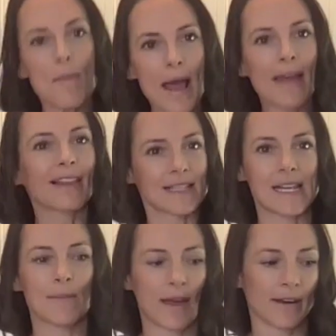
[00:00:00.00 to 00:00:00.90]
And let's keep
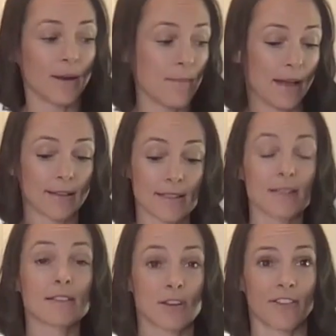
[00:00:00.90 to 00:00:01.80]
that in a balanced
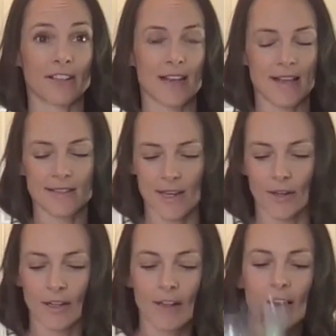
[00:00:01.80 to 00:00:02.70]
serving size.
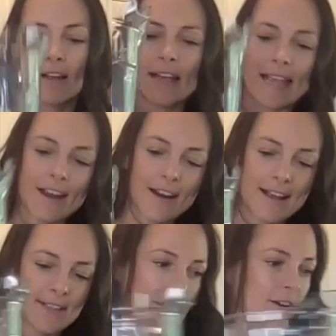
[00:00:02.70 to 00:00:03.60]
So here
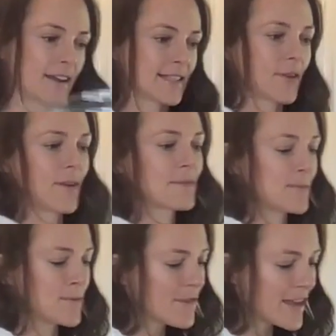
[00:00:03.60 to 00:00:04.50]
is our cookies and cream
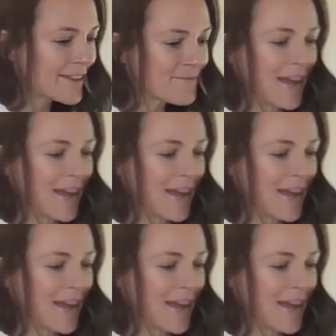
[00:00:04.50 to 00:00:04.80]
smoothie.